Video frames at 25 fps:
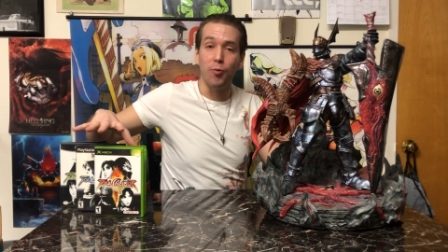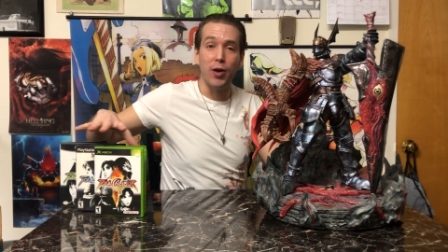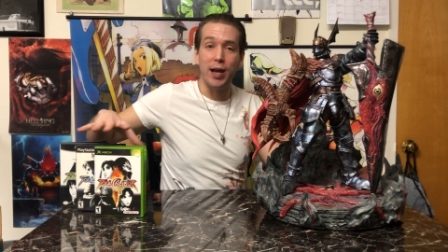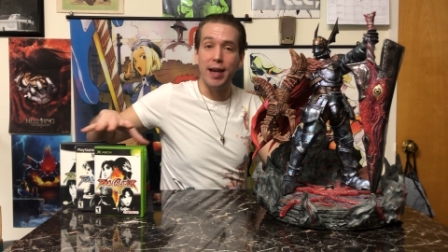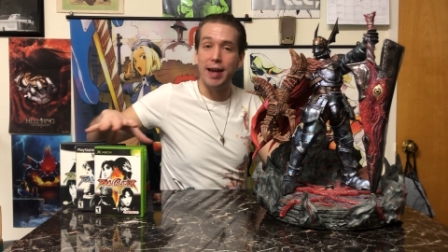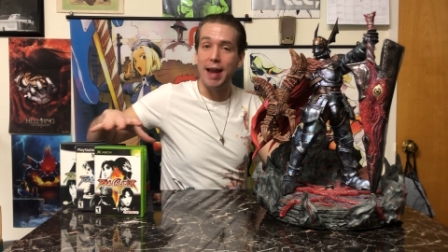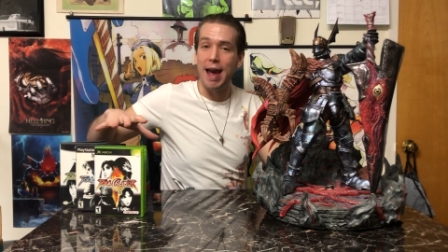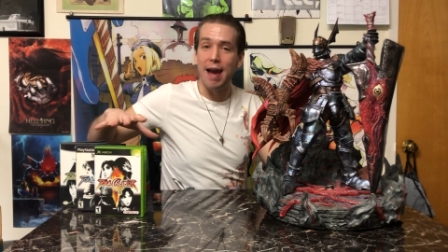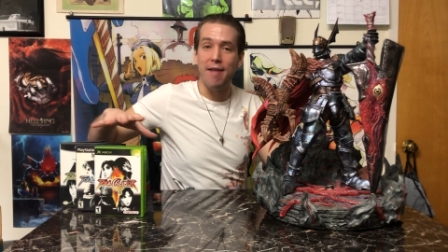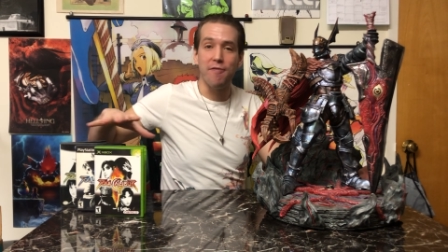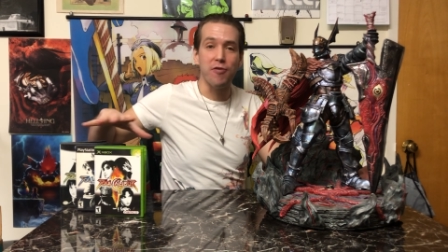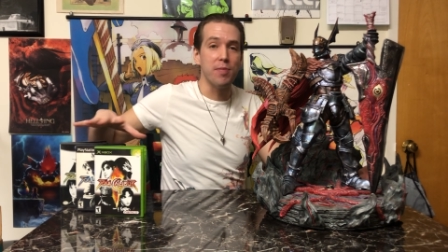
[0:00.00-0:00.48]

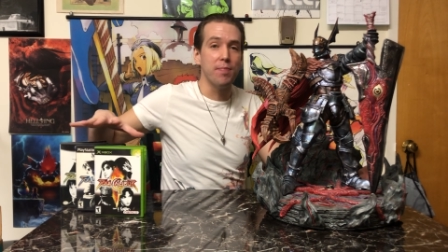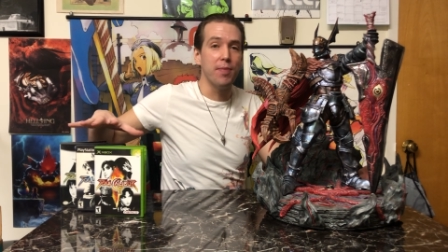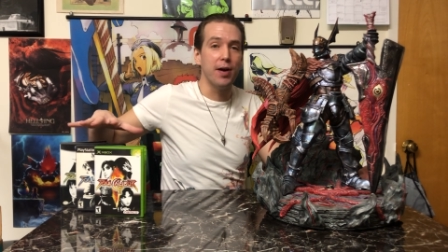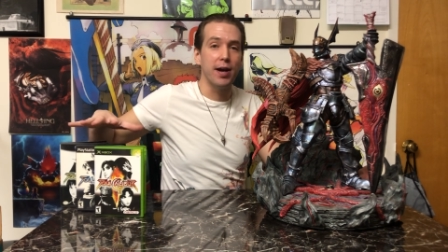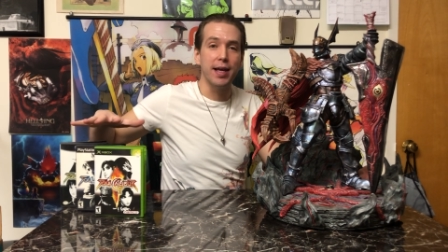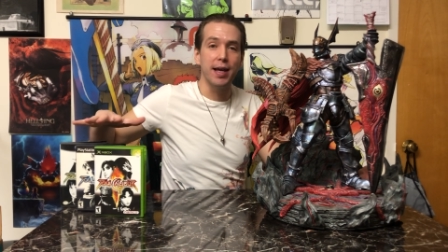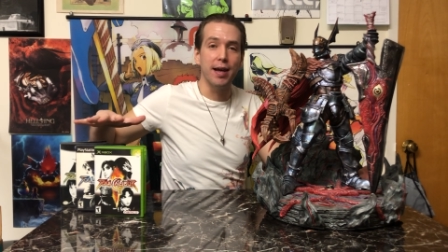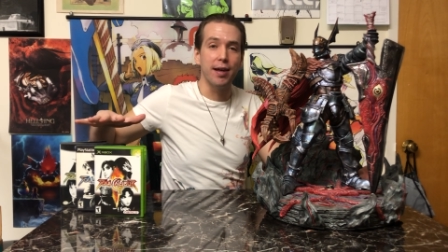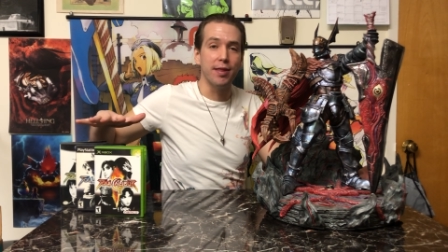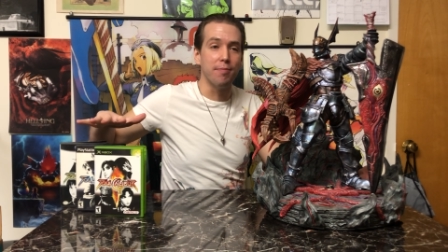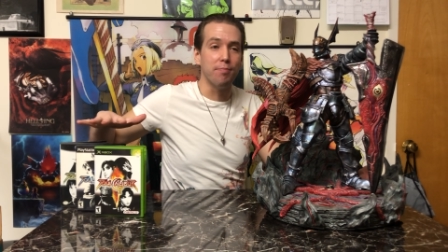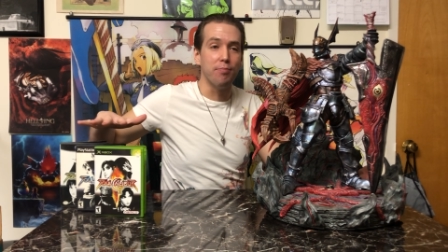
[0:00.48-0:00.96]
when
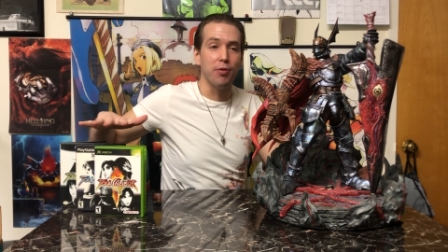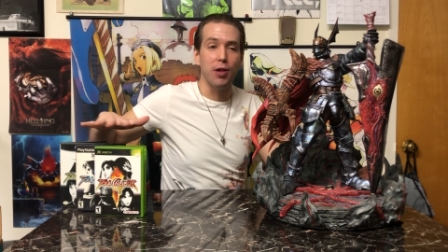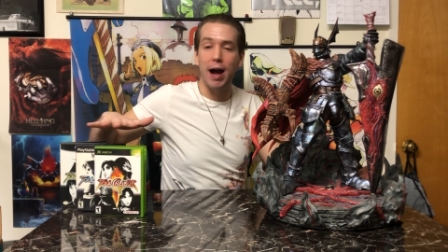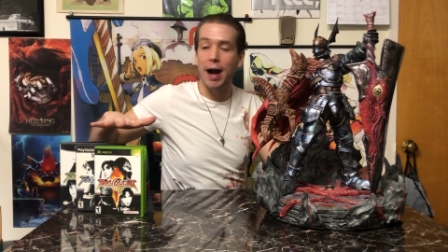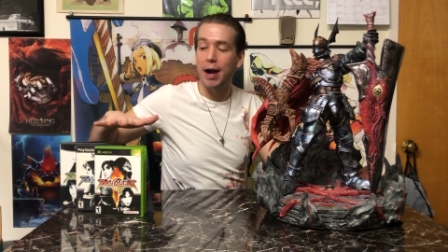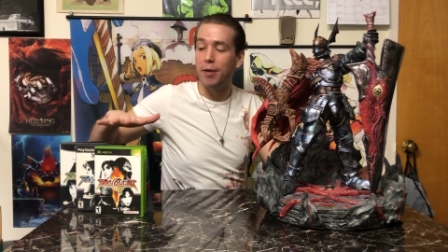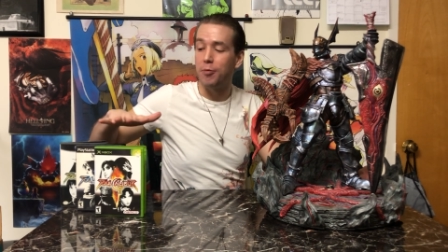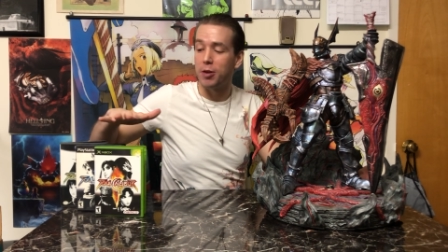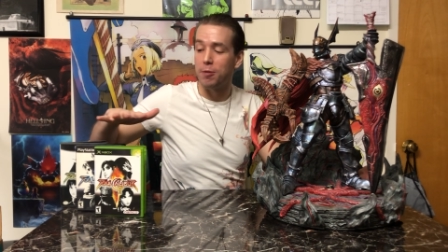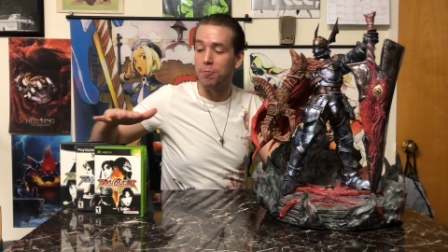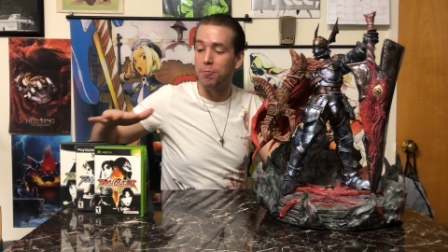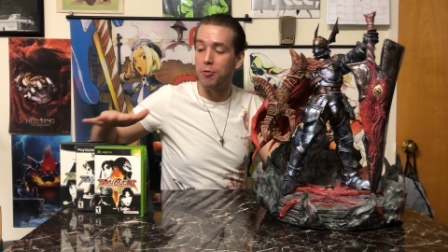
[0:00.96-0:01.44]
everybody on the
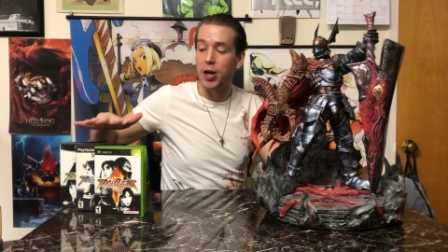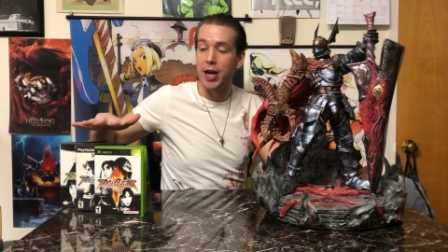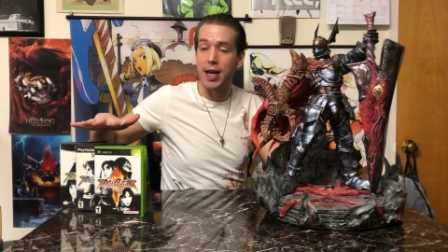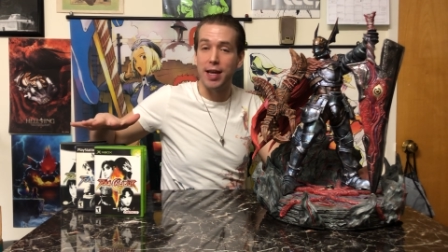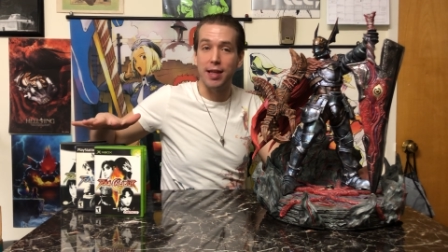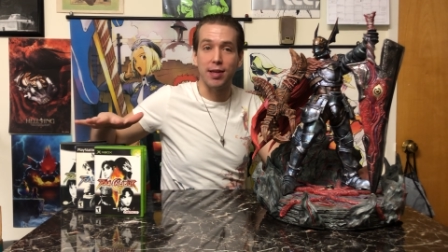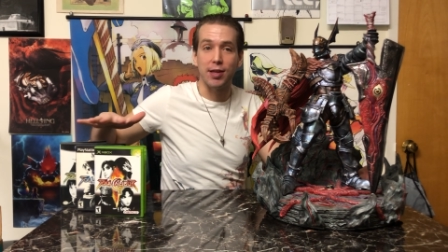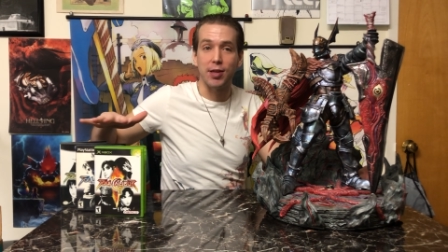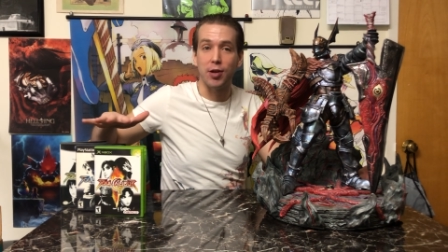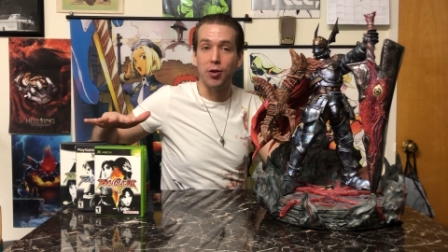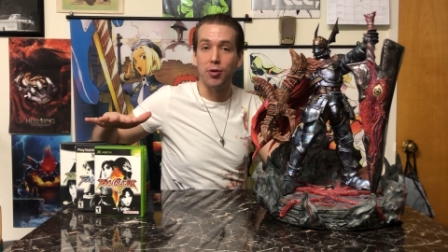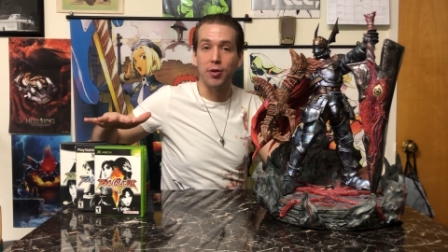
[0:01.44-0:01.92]
block was
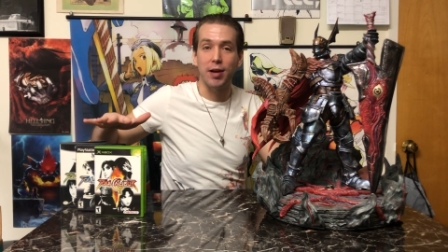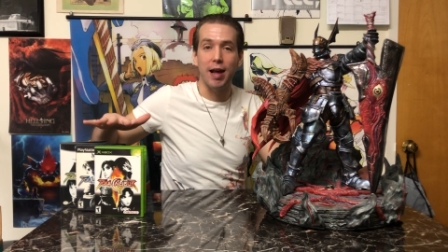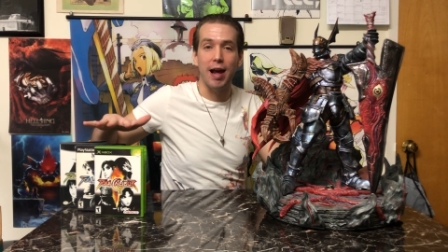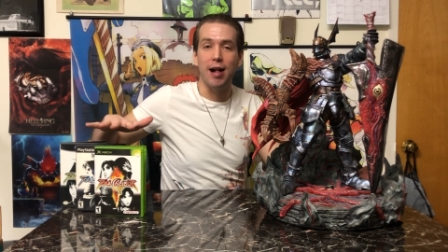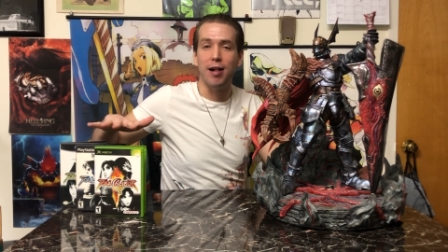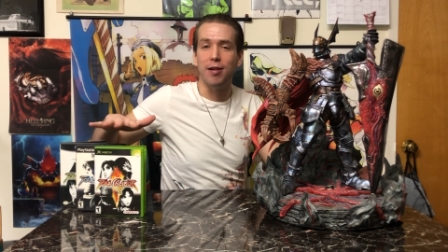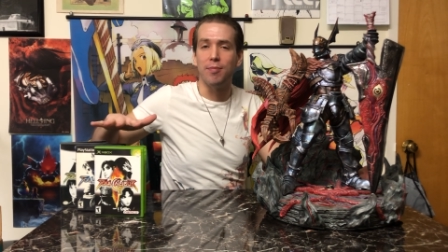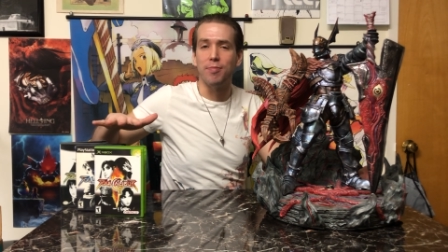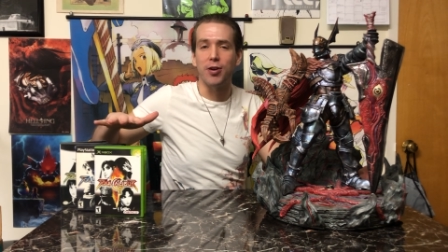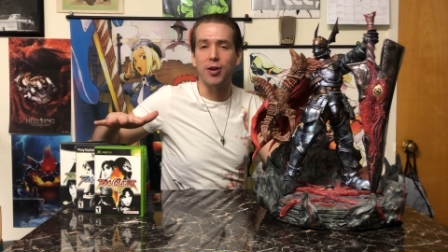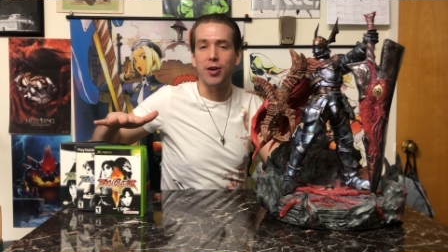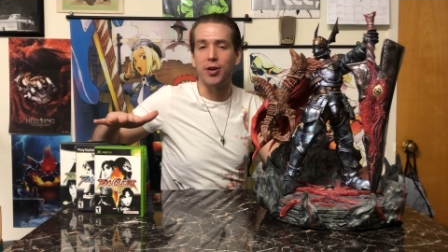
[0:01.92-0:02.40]
playing Soul
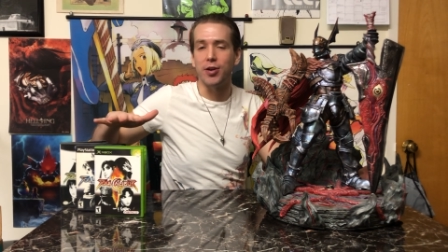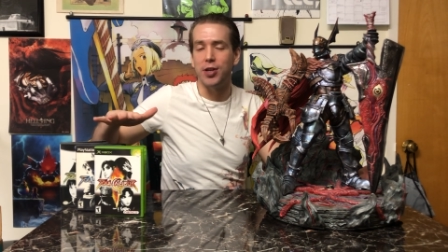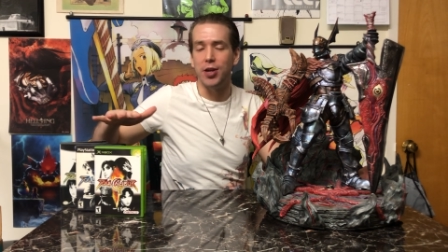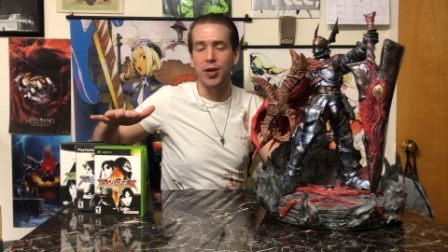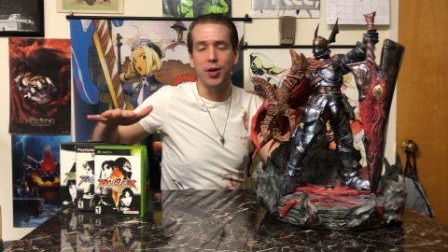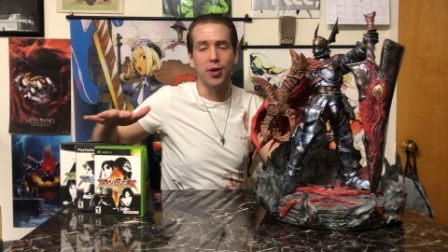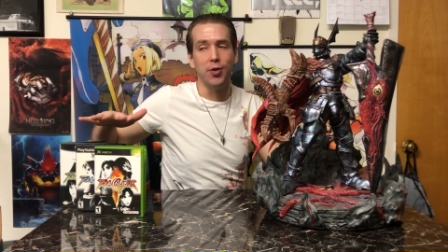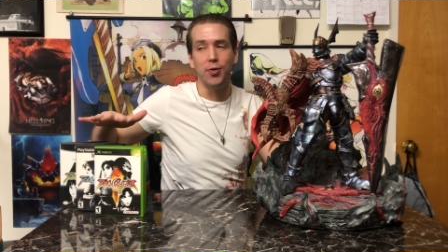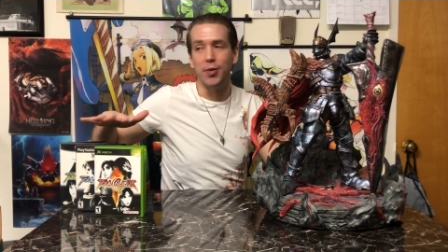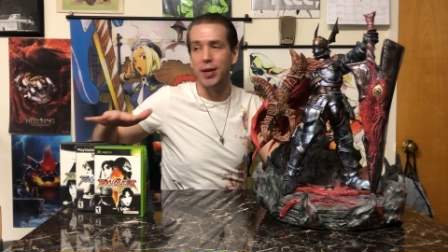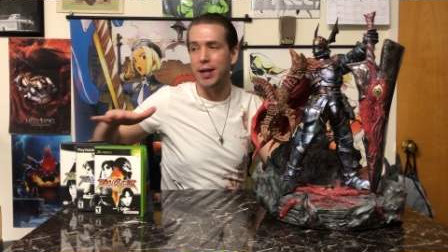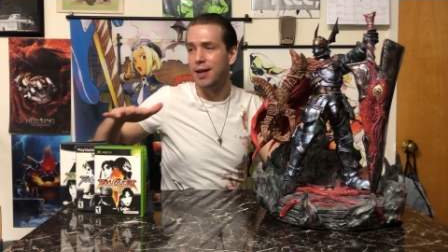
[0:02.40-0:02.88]
Calibur
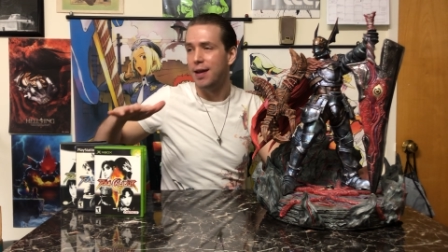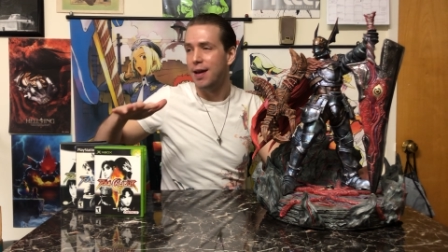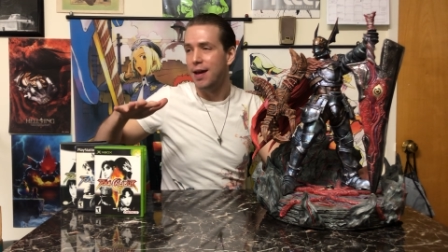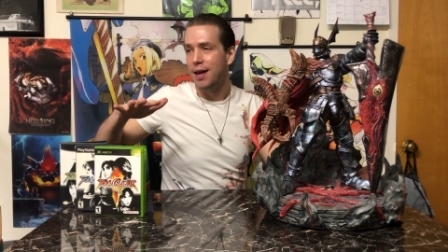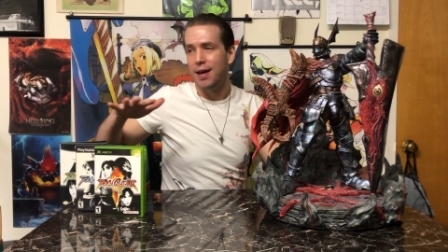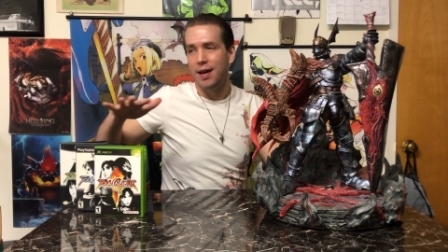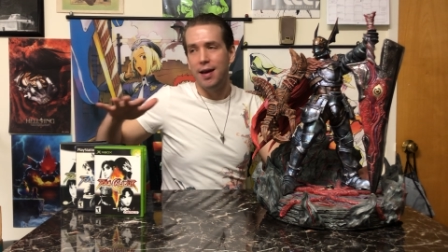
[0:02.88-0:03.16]
2 and